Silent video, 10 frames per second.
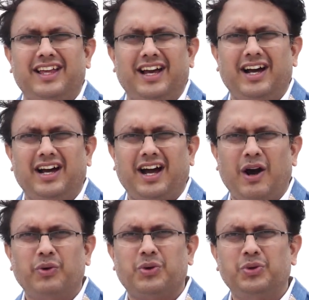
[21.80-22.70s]

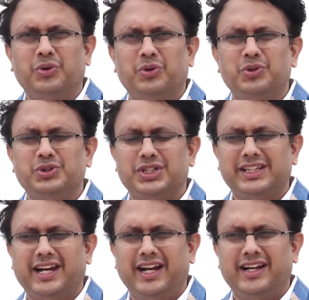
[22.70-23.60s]
How to
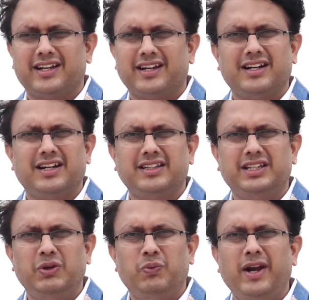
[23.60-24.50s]
generate
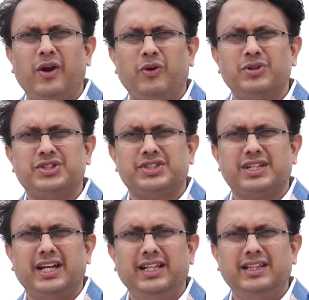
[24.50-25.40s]
the wind
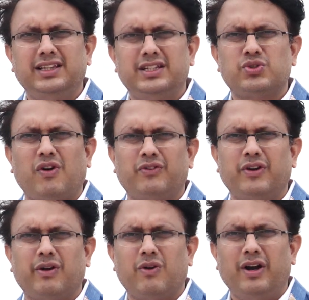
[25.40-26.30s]
loads in the
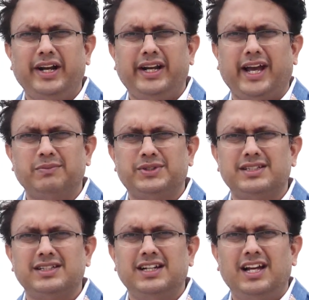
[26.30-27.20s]
software called
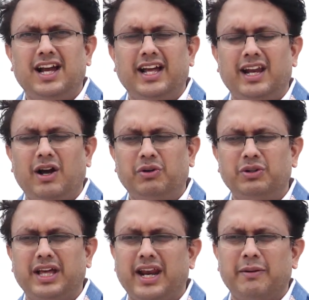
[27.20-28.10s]
ETABS. Now,
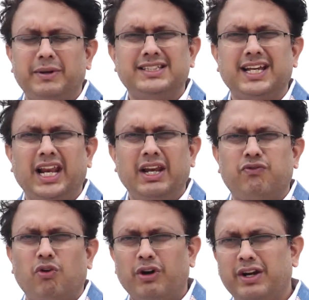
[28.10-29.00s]
there are basically
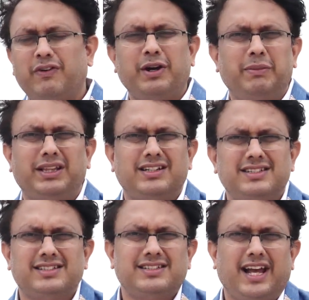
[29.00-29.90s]
four different
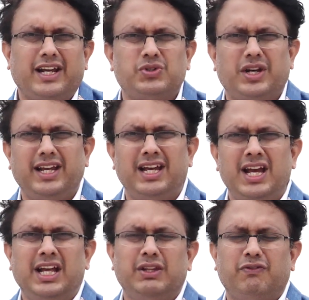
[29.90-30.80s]
methods actually.
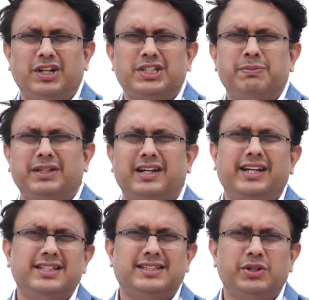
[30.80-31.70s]
The first
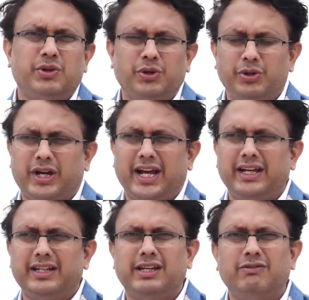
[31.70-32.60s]
method is, you know, you
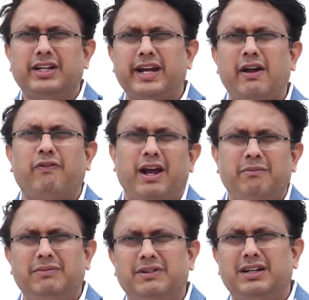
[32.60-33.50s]
can give the diaphragm.